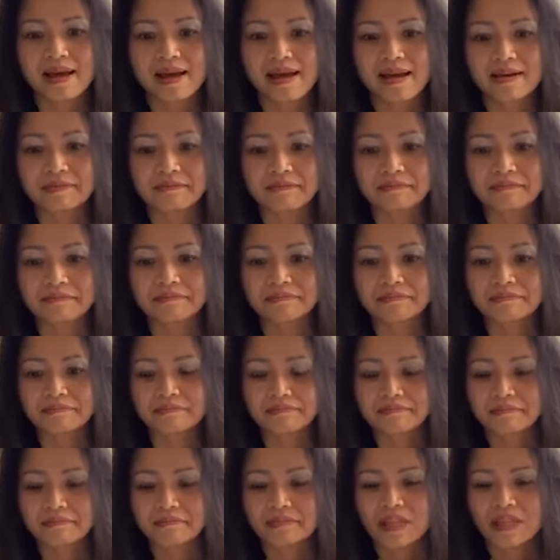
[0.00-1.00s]
um,
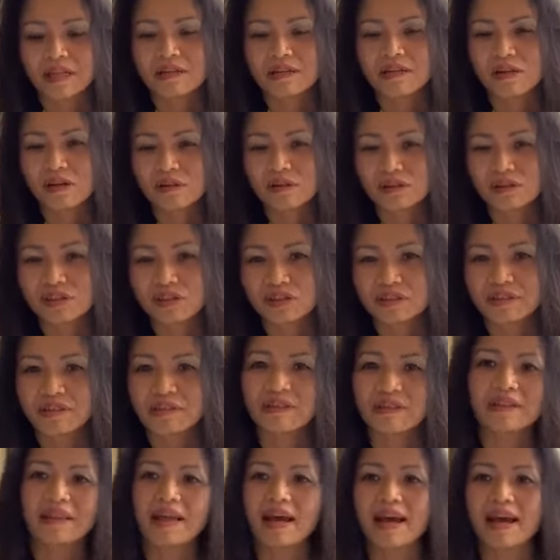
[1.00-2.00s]

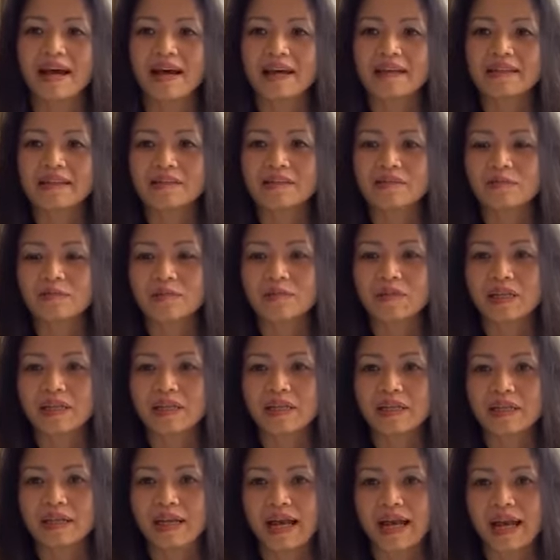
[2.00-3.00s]
notion that
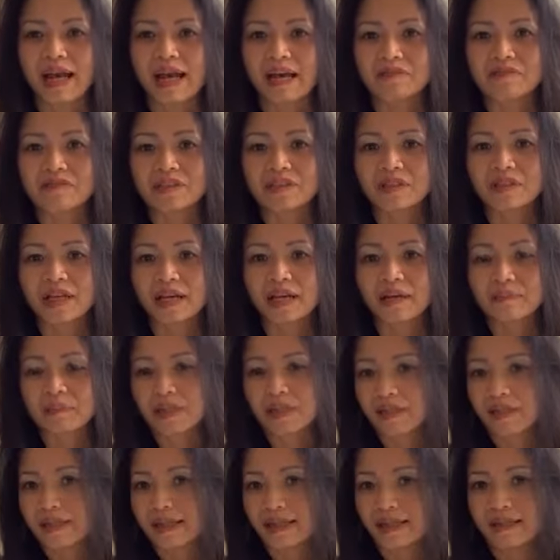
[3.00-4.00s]
we have to
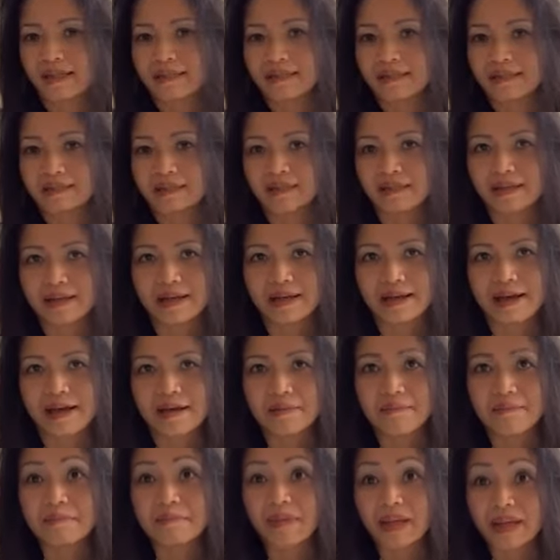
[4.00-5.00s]
emulate uh,
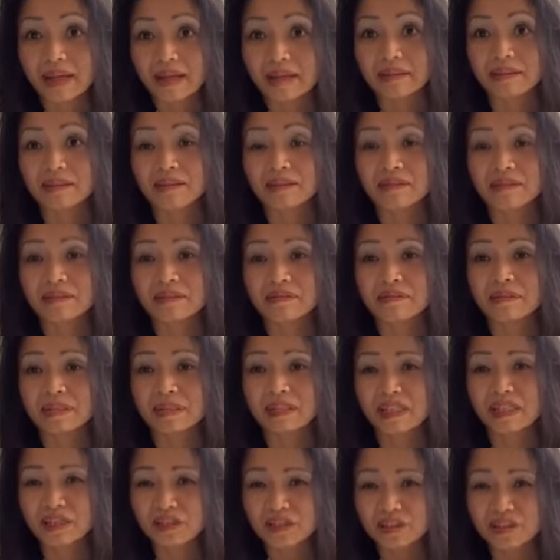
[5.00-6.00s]
male
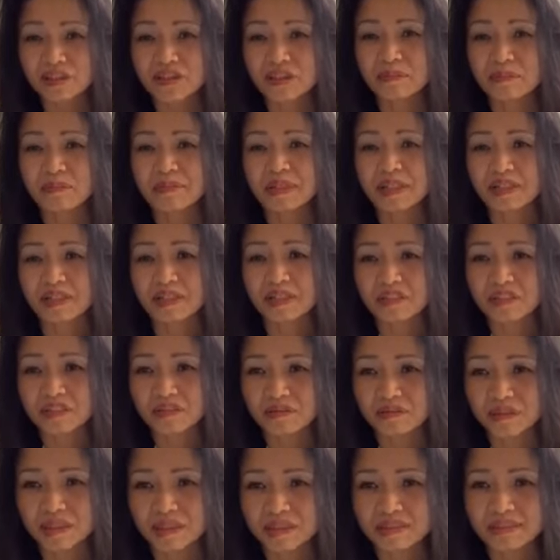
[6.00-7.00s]
leadership
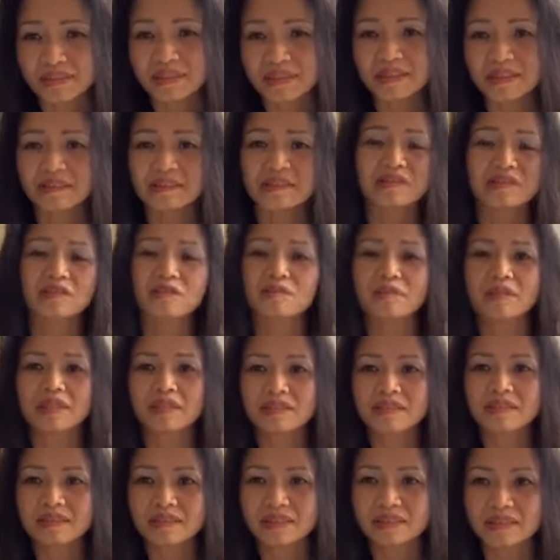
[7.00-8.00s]
characteristics to
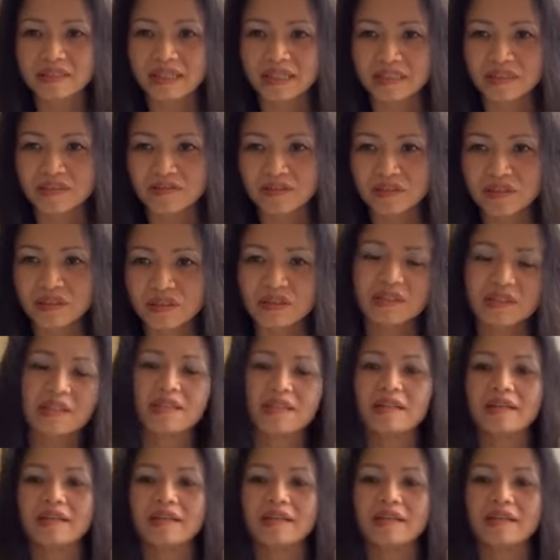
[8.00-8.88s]
be successful.